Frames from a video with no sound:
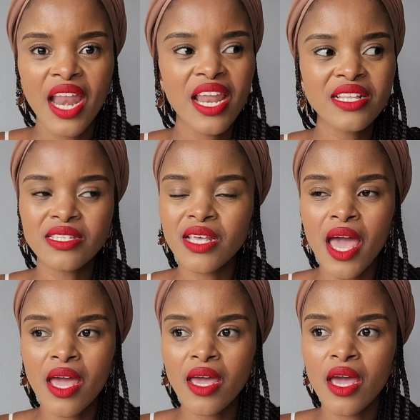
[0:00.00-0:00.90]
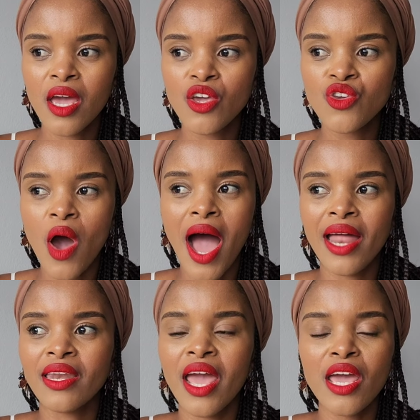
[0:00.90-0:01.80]
Let's say you
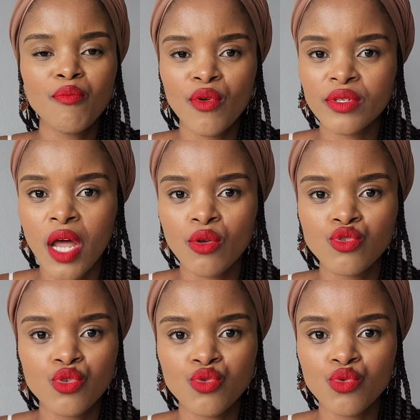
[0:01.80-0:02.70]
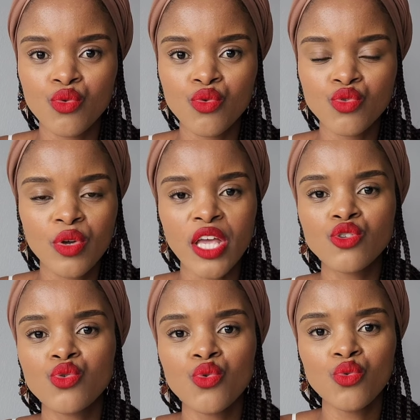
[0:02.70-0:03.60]
are unable now to get
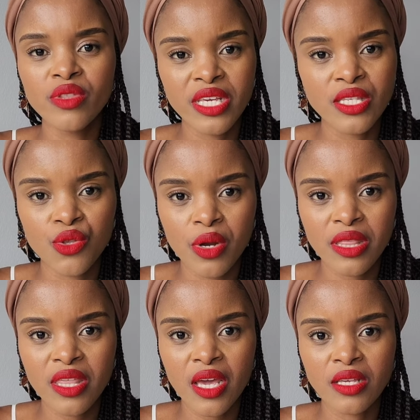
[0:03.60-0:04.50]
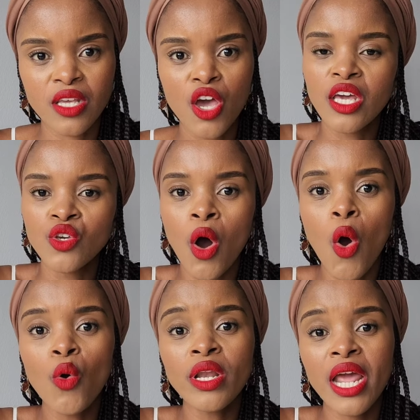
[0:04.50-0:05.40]
to these three things. You are
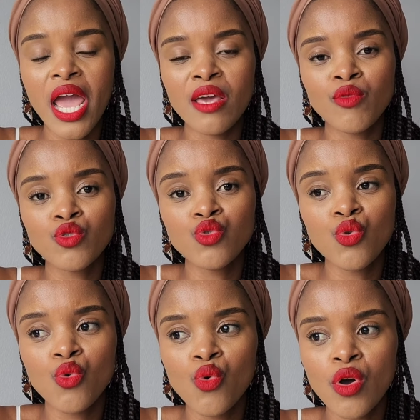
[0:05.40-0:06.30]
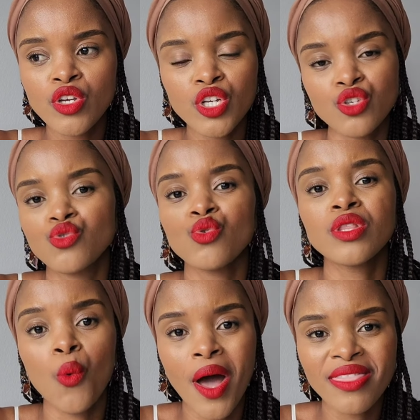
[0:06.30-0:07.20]
only able to just do
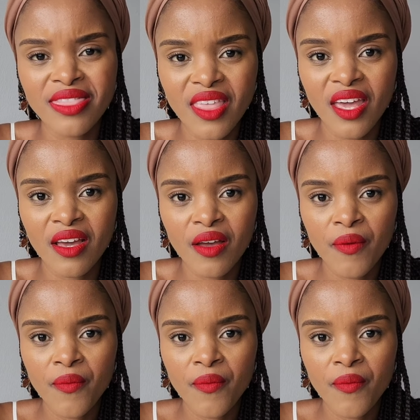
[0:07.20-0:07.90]
the one thing.